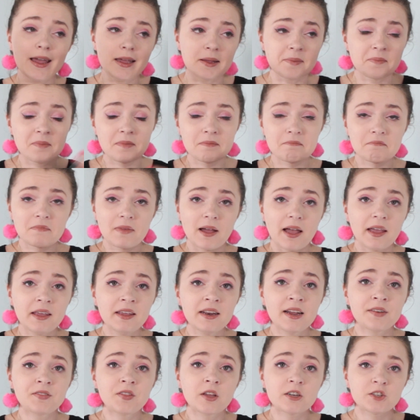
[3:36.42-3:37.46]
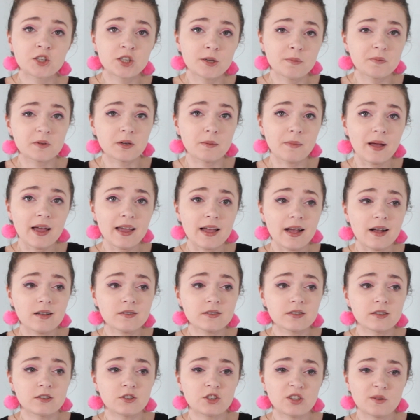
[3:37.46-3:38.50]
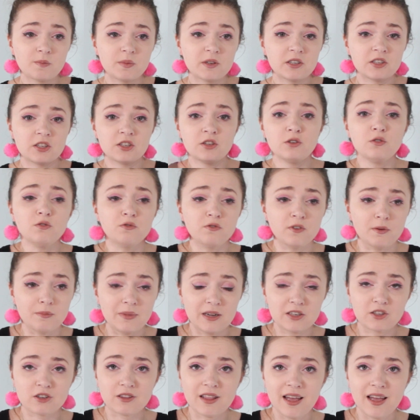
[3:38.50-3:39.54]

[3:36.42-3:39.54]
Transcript: "Hey, I can have that shipped to my house and ship it to you for much